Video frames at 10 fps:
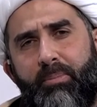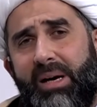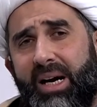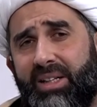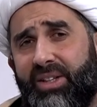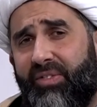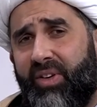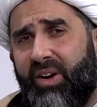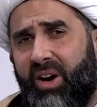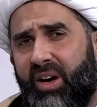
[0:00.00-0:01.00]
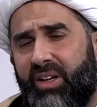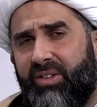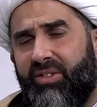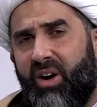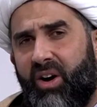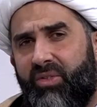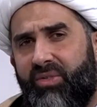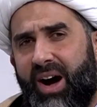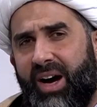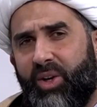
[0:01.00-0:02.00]
a different kind of
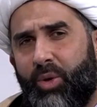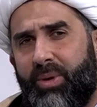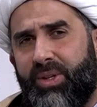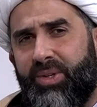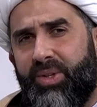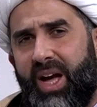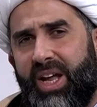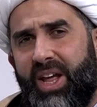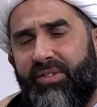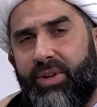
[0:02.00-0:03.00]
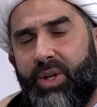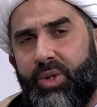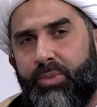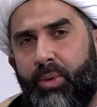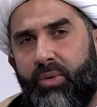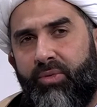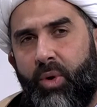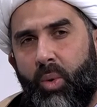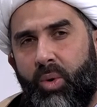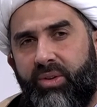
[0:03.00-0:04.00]
arguments and evidence put
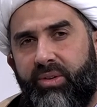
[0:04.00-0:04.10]
forward,